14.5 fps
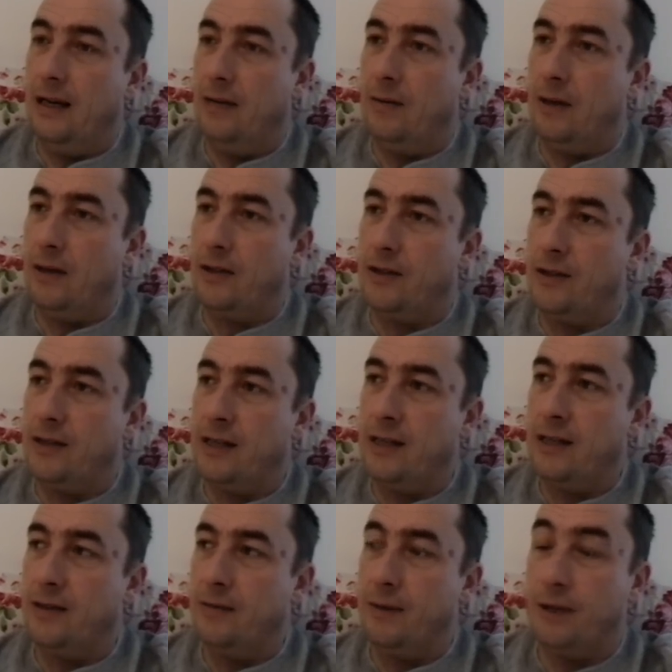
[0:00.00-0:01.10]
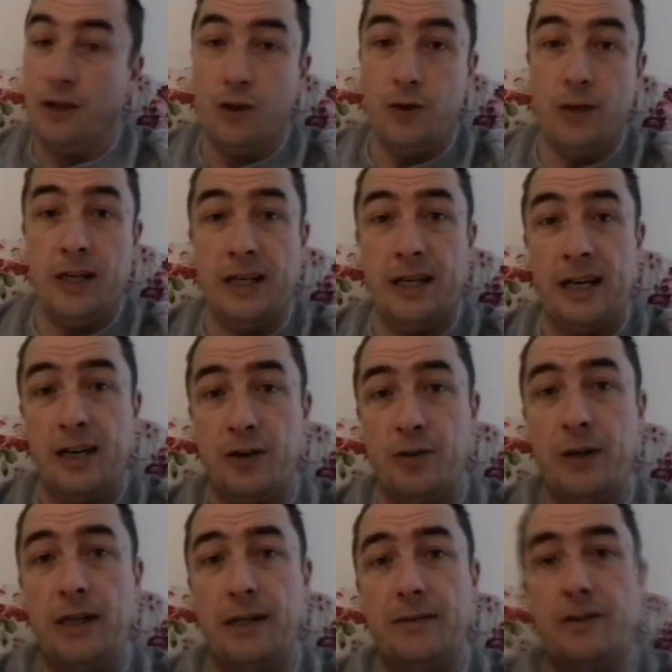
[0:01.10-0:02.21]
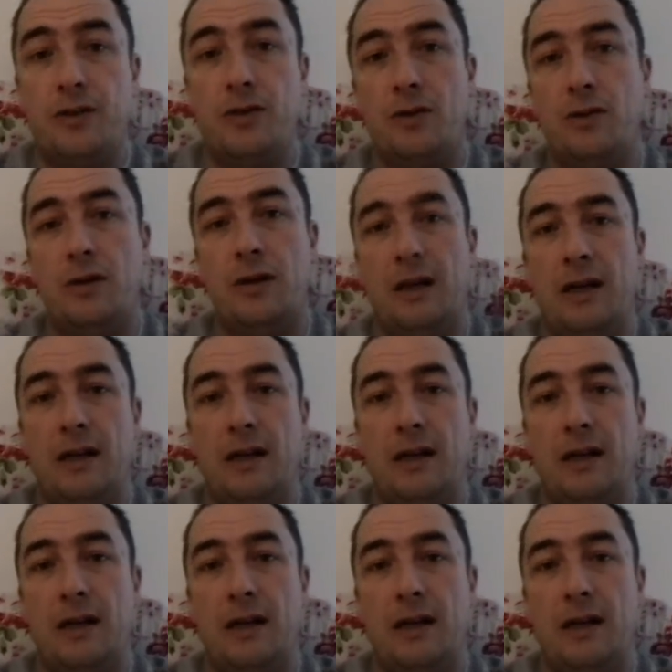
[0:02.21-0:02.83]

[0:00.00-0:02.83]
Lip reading: What else is there? It'll be New Year next, won't it? So,